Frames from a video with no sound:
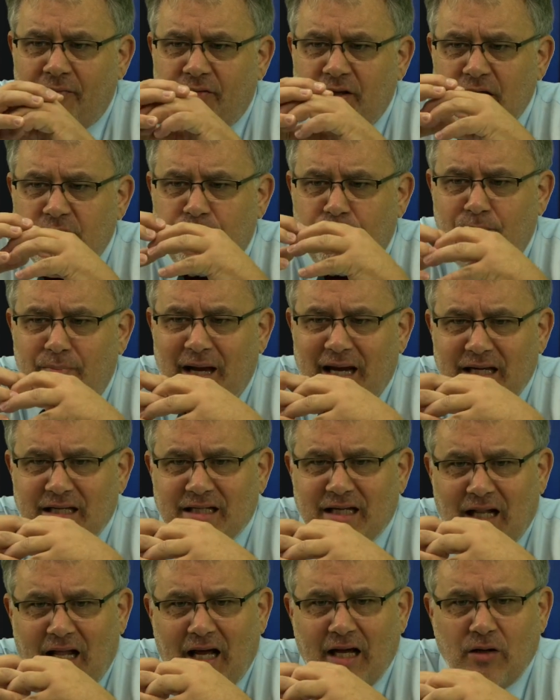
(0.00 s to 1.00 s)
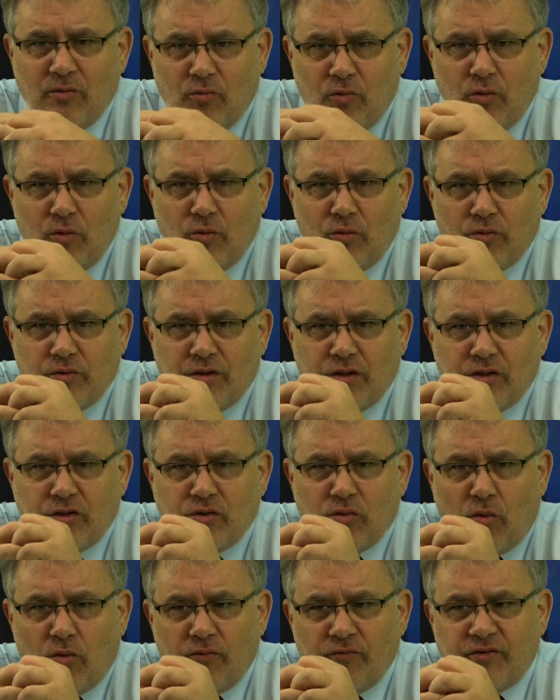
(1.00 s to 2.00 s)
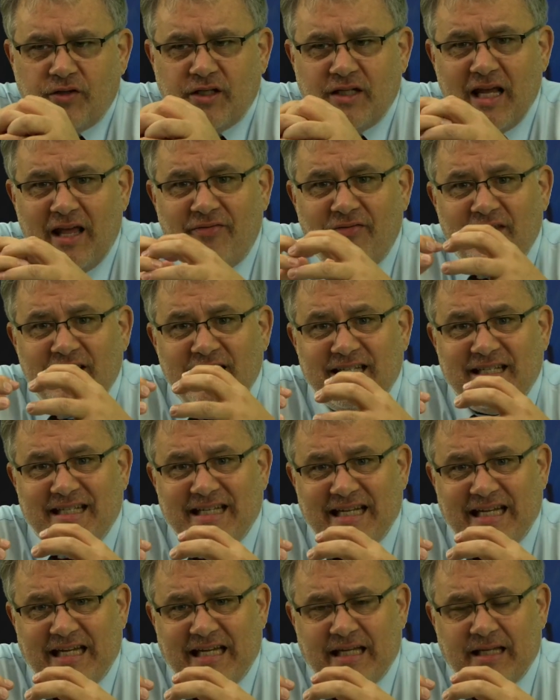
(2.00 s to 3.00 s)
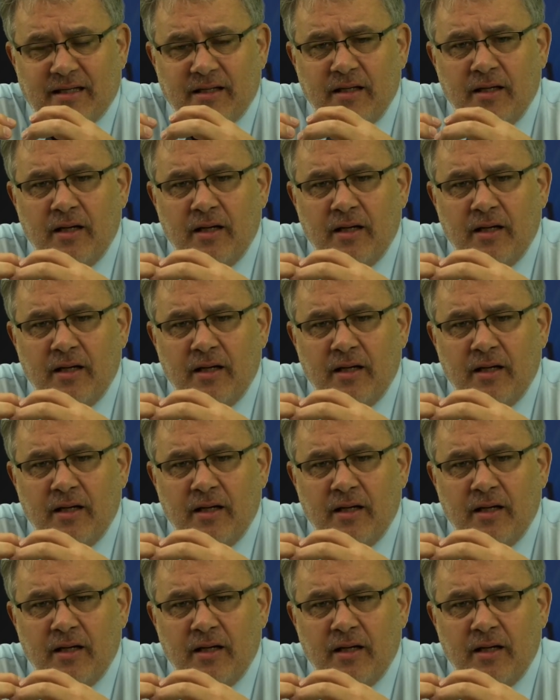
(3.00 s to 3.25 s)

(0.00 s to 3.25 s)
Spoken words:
these baseline rules that sort of set the scene,